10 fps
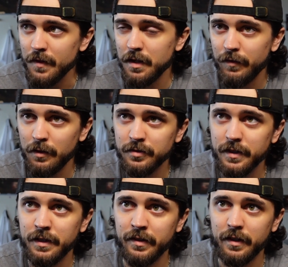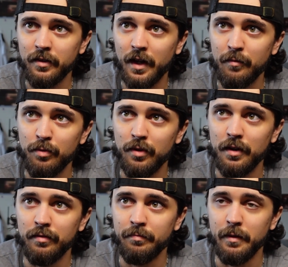if I was to give an example
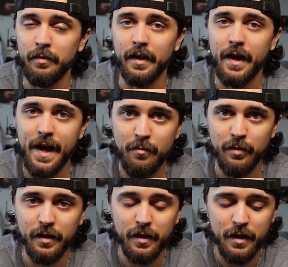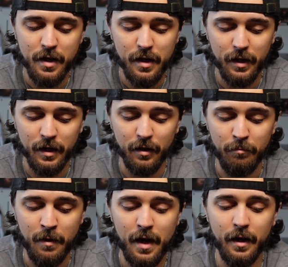of maybe a habit, uh,
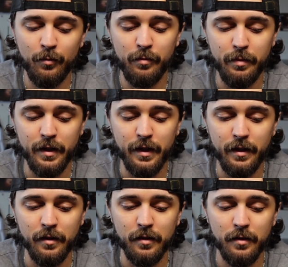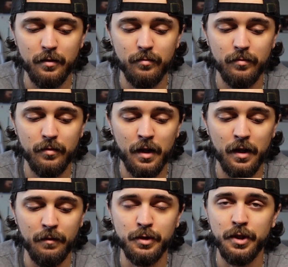mine would be
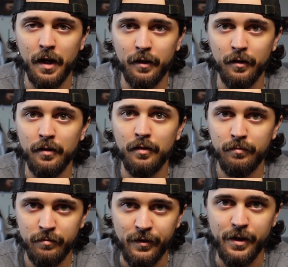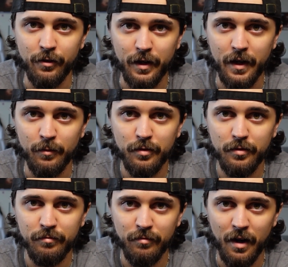uh, shocker video
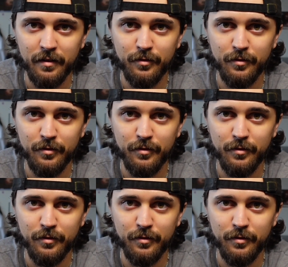games, right?